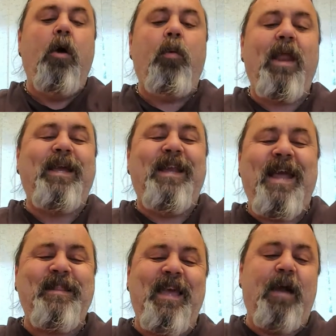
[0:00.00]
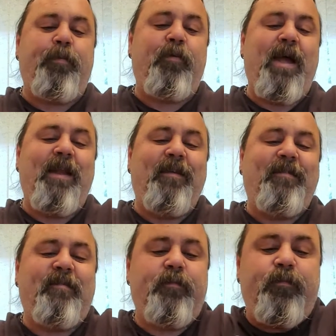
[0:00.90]
When I connect the
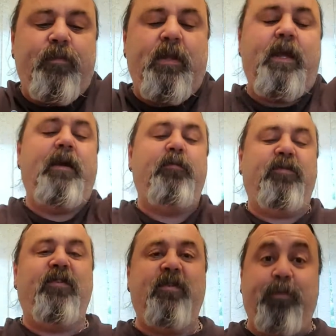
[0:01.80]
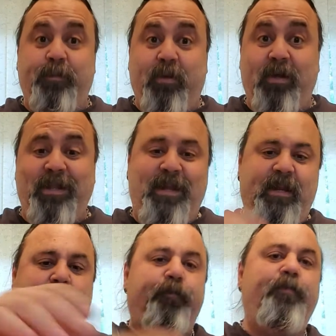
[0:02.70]
apparatus, which is simply plugging that
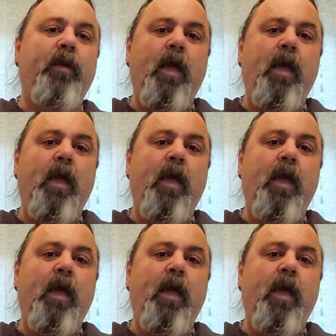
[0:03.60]
in,